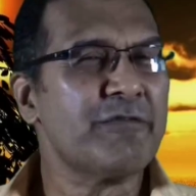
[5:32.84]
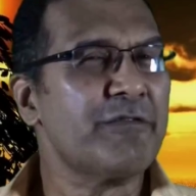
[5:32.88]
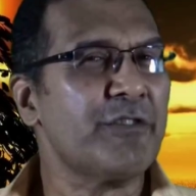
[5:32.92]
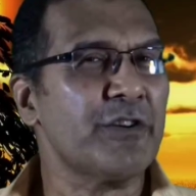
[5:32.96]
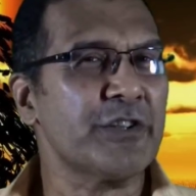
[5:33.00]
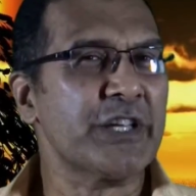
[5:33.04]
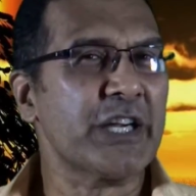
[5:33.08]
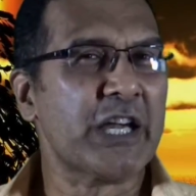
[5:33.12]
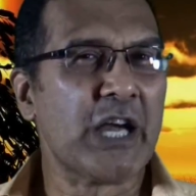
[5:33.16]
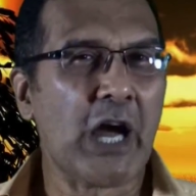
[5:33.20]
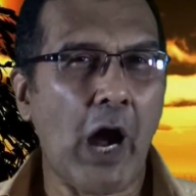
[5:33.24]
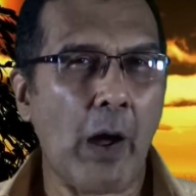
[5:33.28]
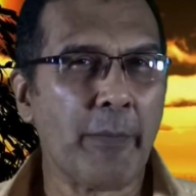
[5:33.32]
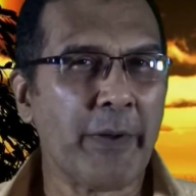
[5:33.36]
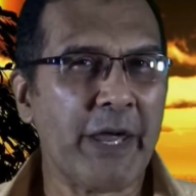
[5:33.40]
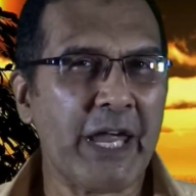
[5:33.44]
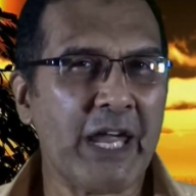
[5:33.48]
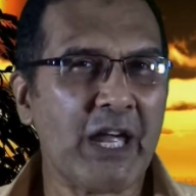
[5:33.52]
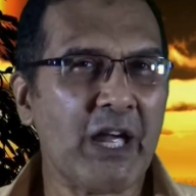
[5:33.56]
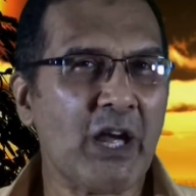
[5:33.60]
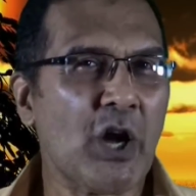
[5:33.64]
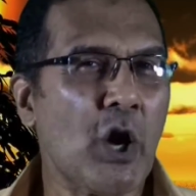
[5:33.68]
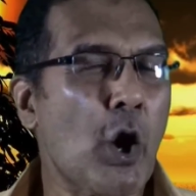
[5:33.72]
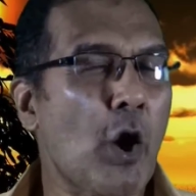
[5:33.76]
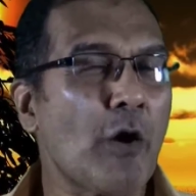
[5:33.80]
for the
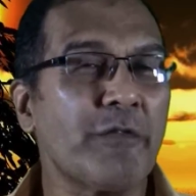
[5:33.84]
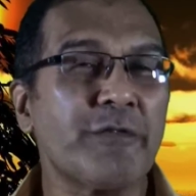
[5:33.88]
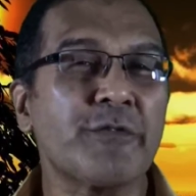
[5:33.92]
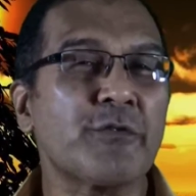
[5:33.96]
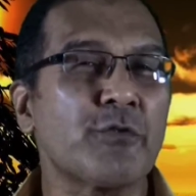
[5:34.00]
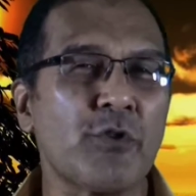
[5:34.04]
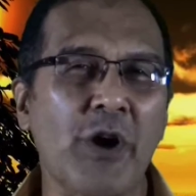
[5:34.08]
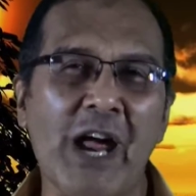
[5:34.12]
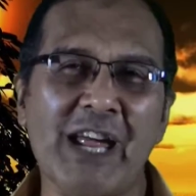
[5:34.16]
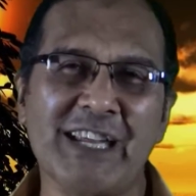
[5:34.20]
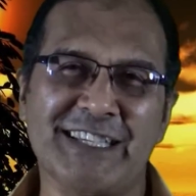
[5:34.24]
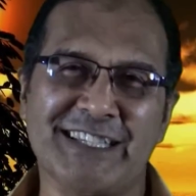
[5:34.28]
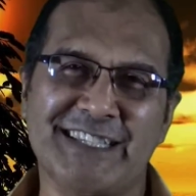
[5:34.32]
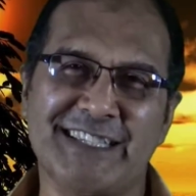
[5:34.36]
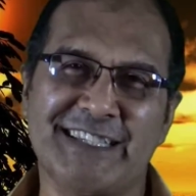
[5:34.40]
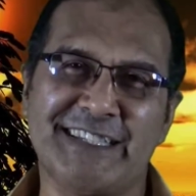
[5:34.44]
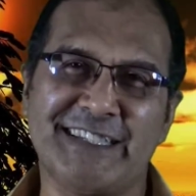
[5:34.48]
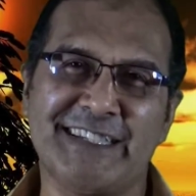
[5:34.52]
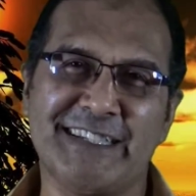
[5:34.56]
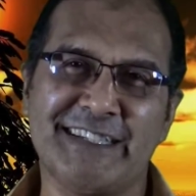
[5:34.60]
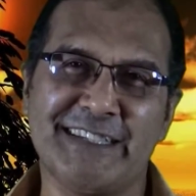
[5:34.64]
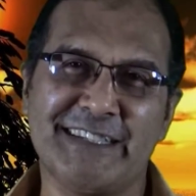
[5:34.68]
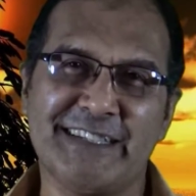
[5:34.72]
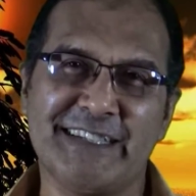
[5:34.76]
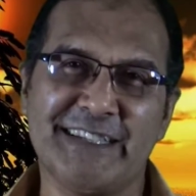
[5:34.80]
coming of Christ.
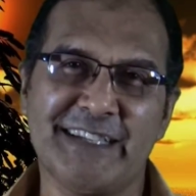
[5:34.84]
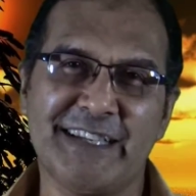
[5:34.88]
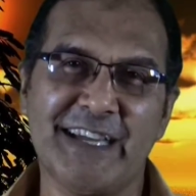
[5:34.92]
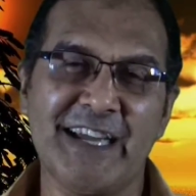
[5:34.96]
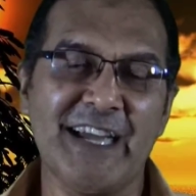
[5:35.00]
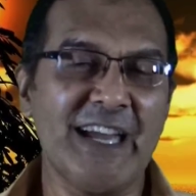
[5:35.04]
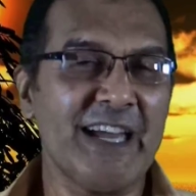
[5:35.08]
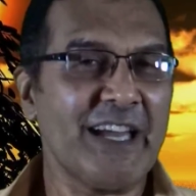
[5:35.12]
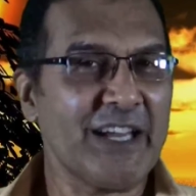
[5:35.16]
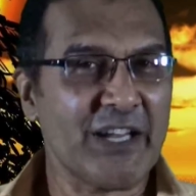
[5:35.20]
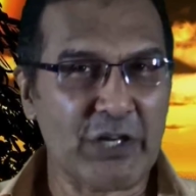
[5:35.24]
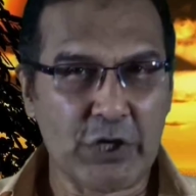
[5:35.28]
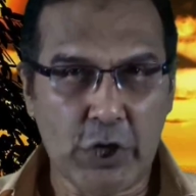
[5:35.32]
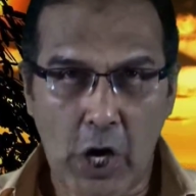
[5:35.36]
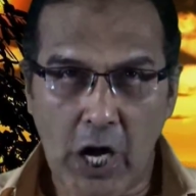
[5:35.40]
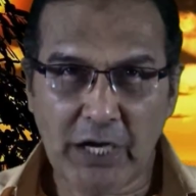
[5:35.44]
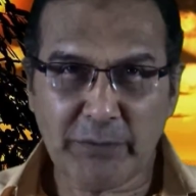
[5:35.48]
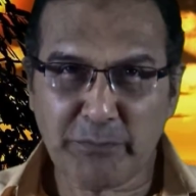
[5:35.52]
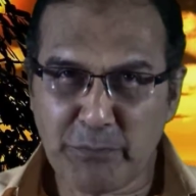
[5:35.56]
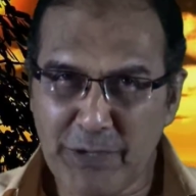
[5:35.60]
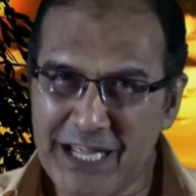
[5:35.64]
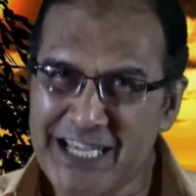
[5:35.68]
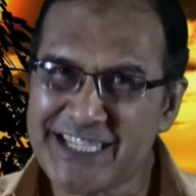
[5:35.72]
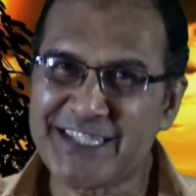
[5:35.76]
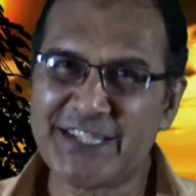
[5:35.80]
God
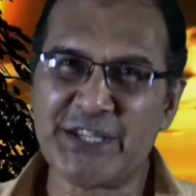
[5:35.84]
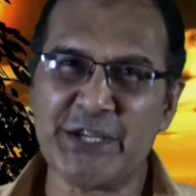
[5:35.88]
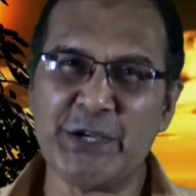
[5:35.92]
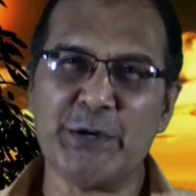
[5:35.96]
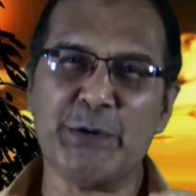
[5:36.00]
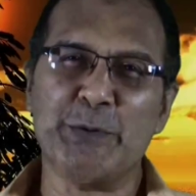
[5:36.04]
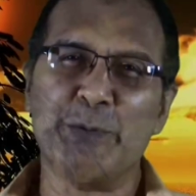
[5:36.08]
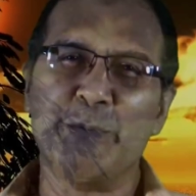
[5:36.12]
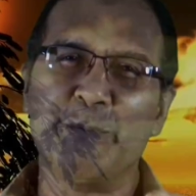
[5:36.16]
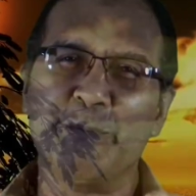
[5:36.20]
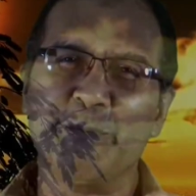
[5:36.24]
bless you.